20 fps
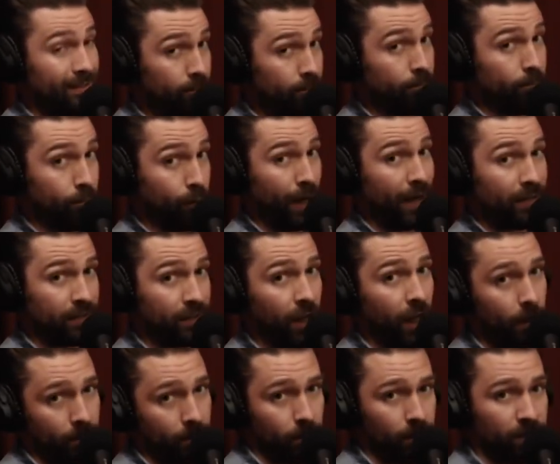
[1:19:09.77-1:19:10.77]
brand
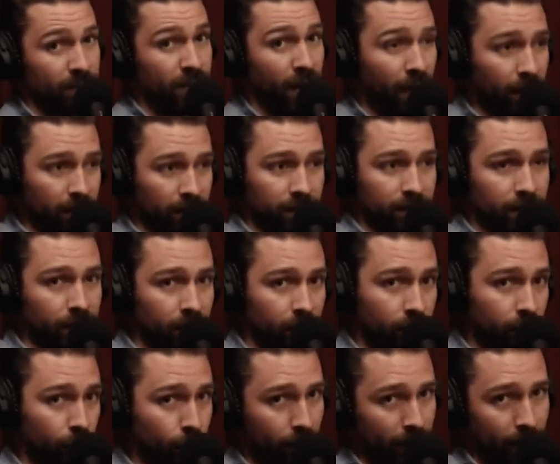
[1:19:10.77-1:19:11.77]
terms was tungsten
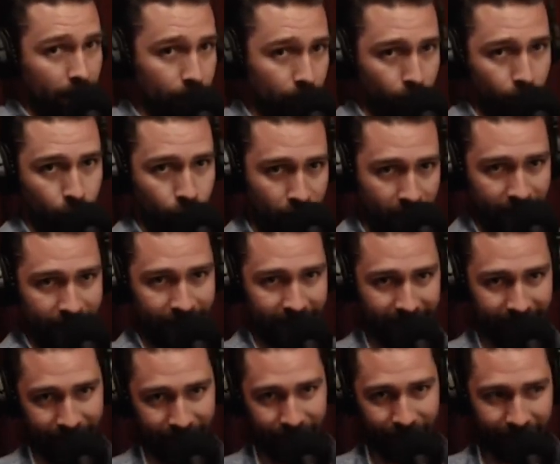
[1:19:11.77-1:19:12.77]
on cricket ball red
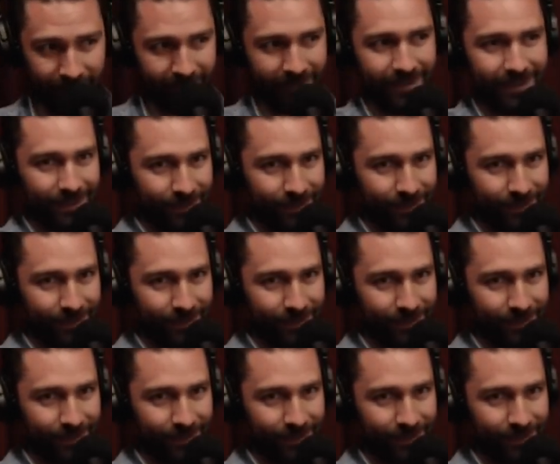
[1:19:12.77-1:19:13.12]
interior. It's